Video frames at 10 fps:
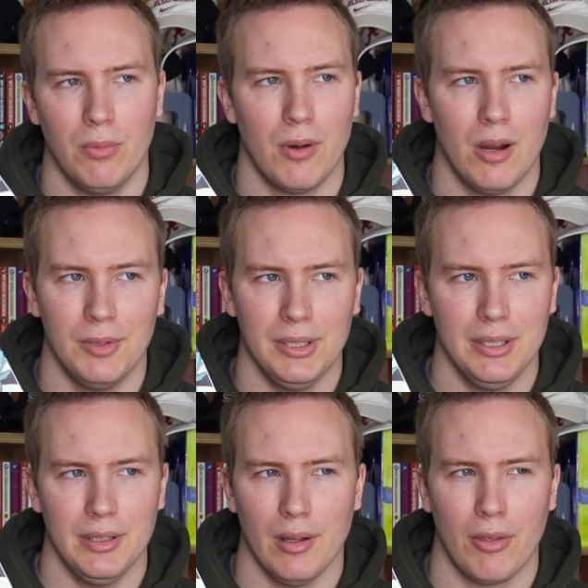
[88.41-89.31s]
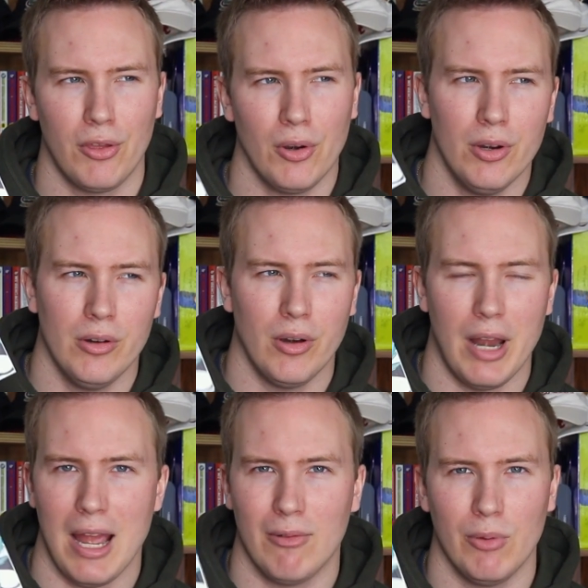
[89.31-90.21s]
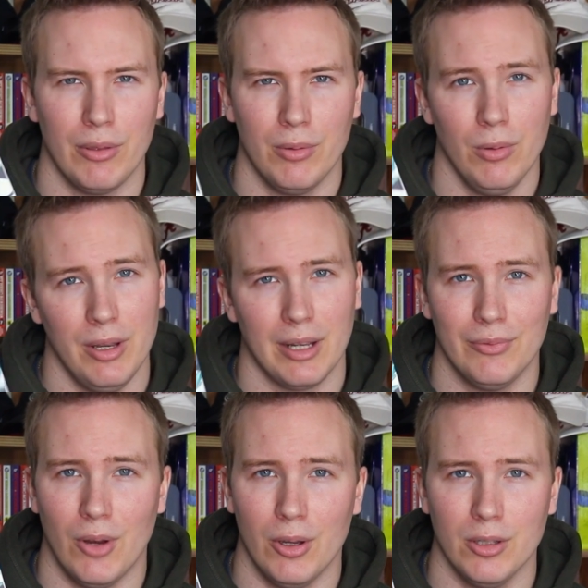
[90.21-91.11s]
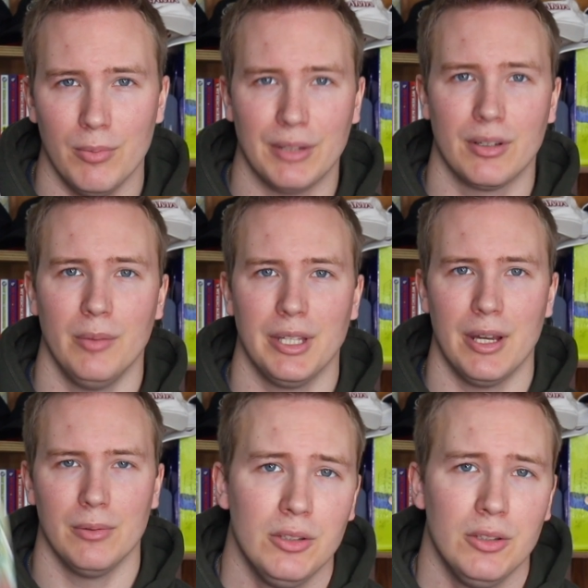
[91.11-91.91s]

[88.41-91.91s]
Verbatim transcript: probably a third or halfway through the next volume that's coming out.